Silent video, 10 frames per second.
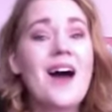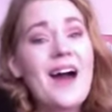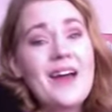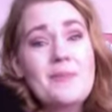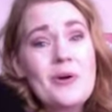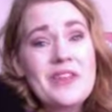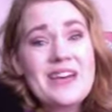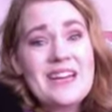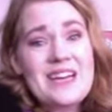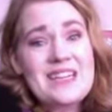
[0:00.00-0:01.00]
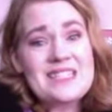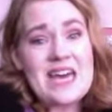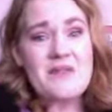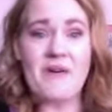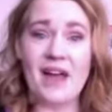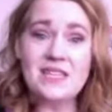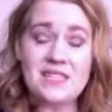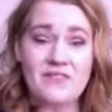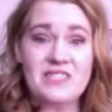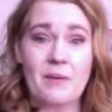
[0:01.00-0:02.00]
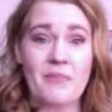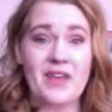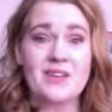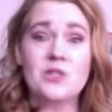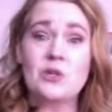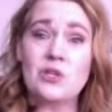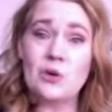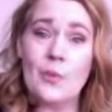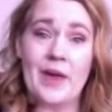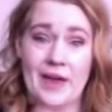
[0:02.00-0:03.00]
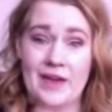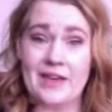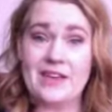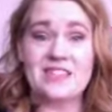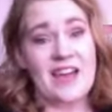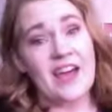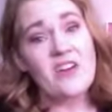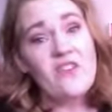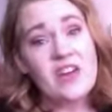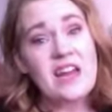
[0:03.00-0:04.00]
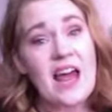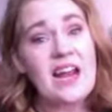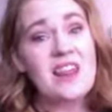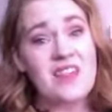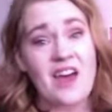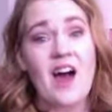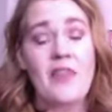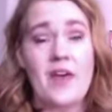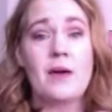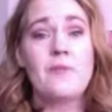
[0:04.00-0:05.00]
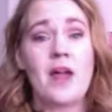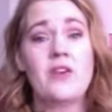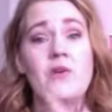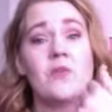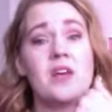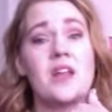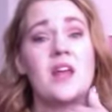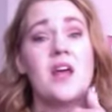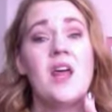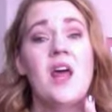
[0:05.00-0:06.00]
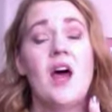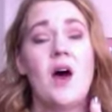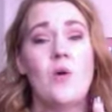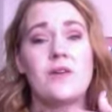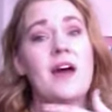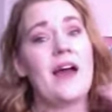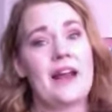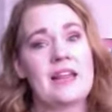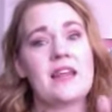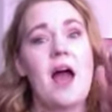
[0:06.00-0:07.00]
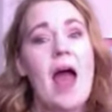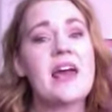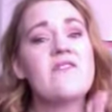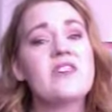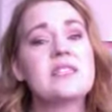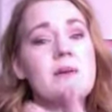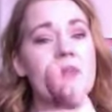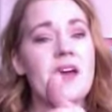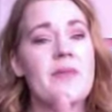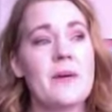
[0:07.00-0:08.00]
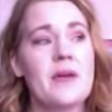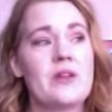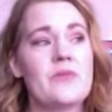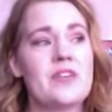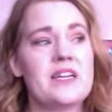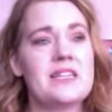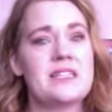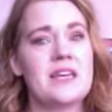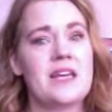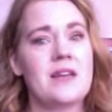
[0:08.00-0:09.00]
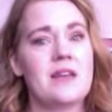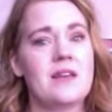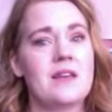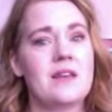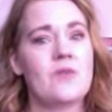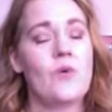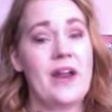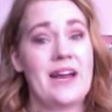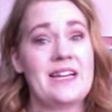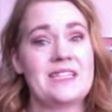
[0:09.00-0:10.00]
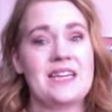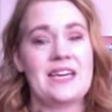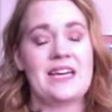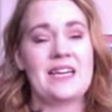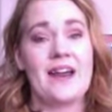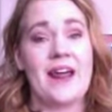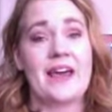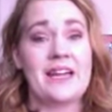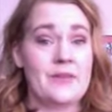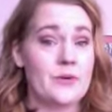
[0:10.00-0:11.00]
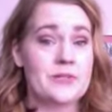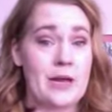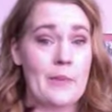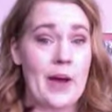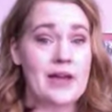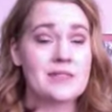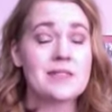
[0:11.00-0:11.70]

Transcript: I am only going to eat 10 bites of something, so you pick. Because I can find anything on that menu or not anything. I can find something on that menu that is in what I need to eat, and I can eat those 10 bites.